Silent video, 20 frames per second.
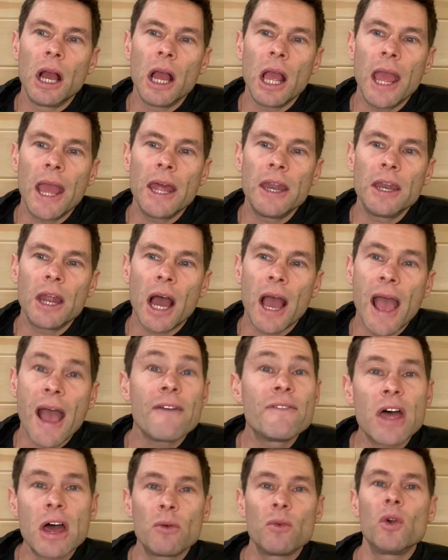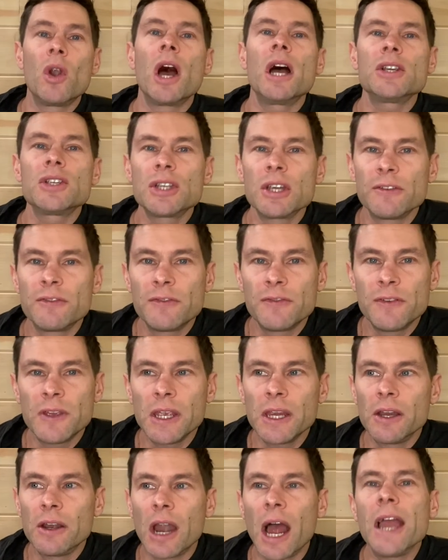and I have that rush of
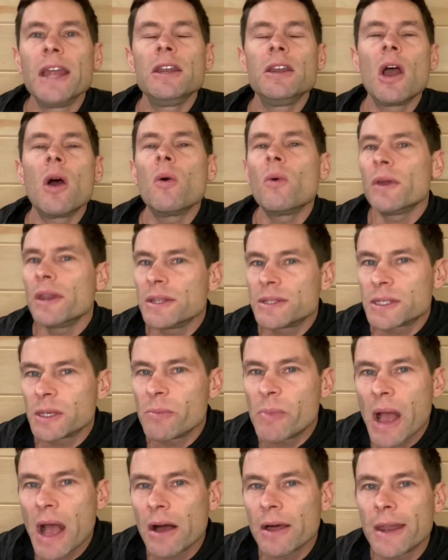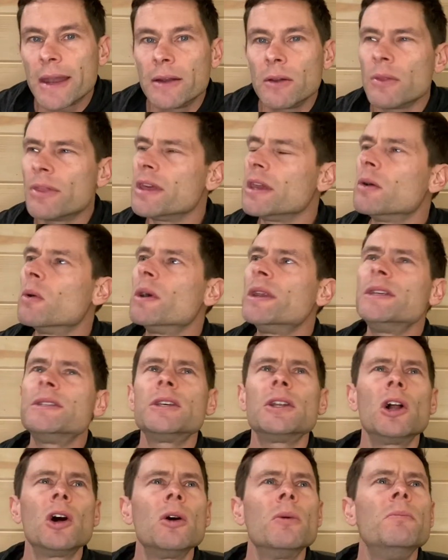fear, I know what it's about. I don't think, what does
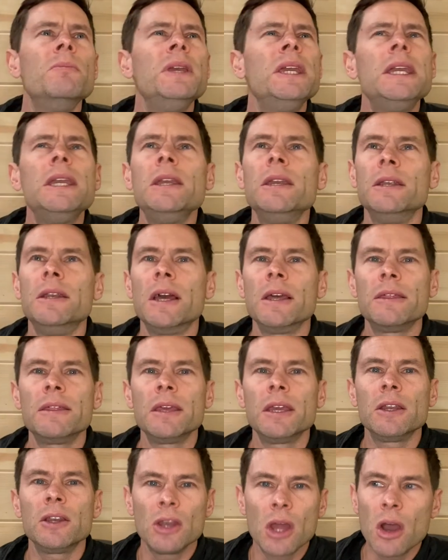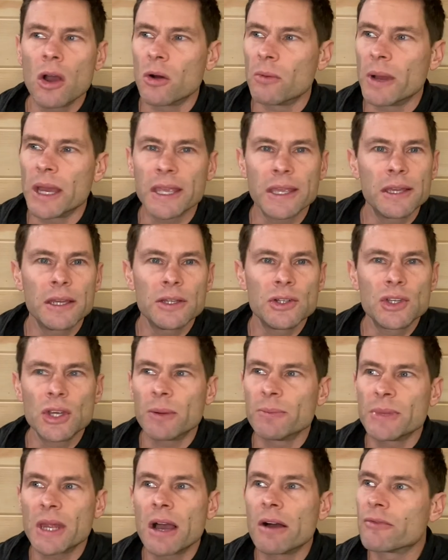it all mean? I think, no, my kid
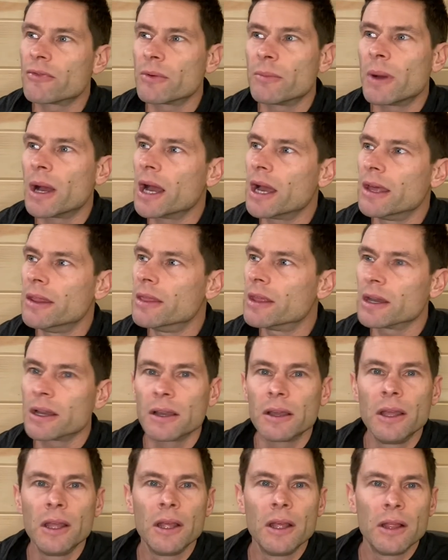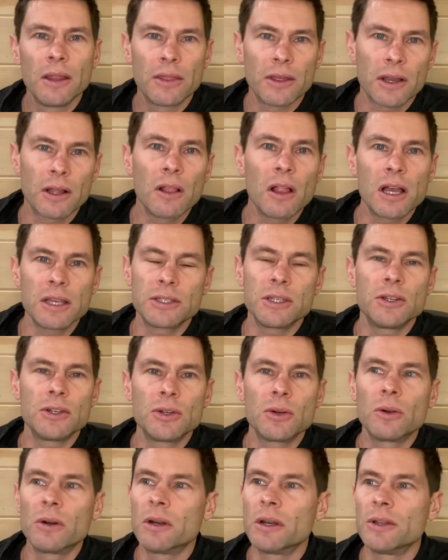jumped out from behind the closet
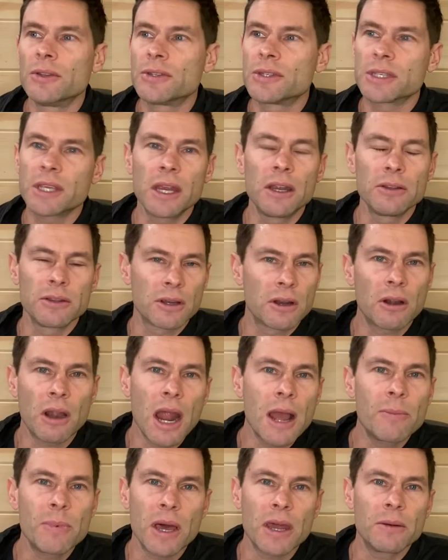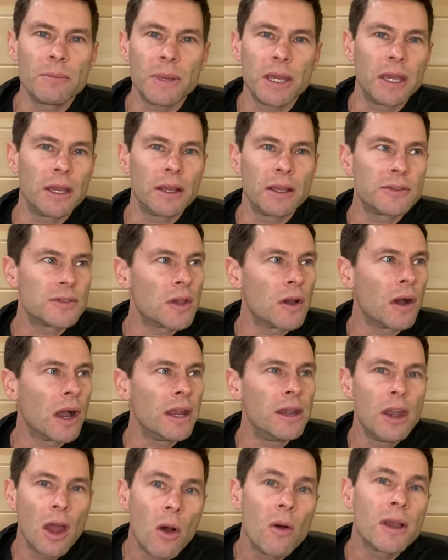door and scared the crap out of me. So I
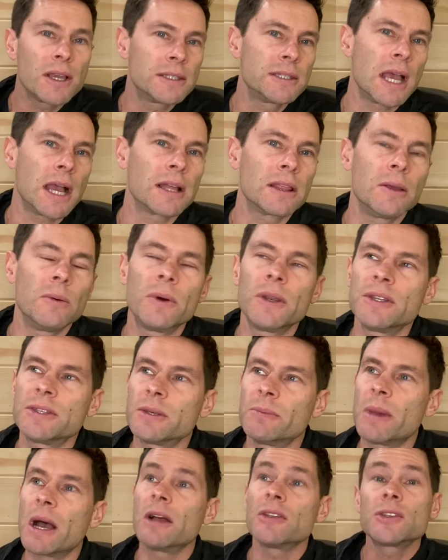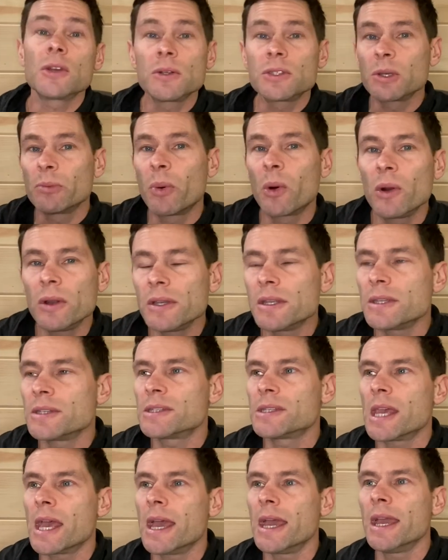know exactly what it's about. So it's important to
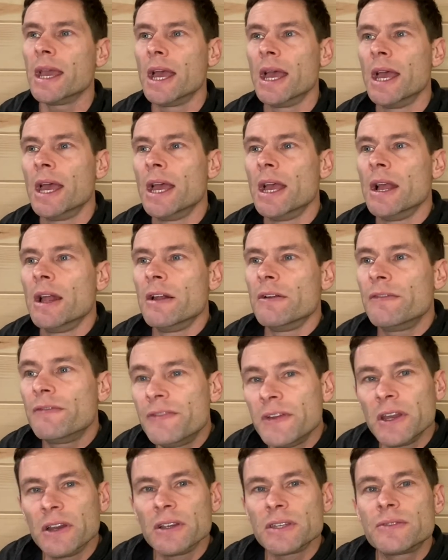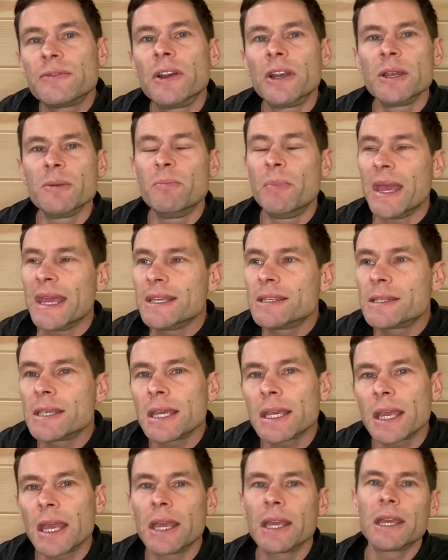say, fear is very
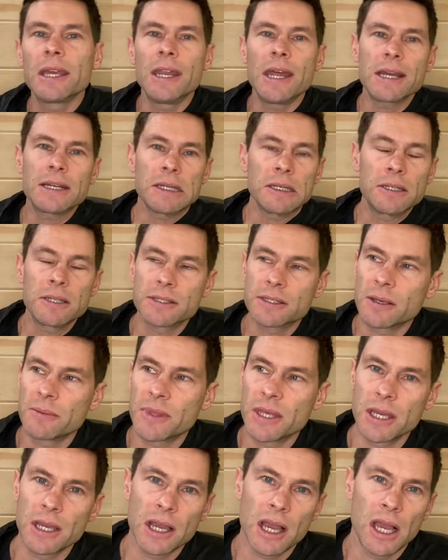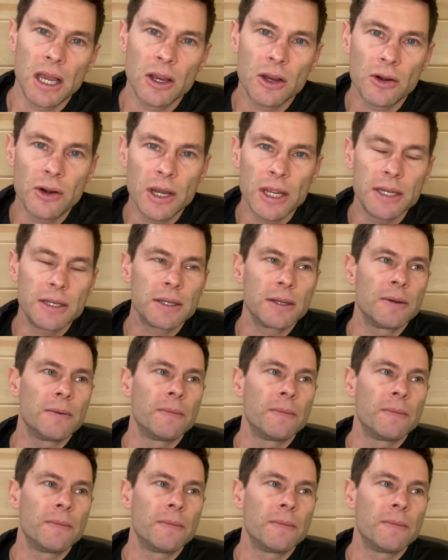basic and connected to something concrete.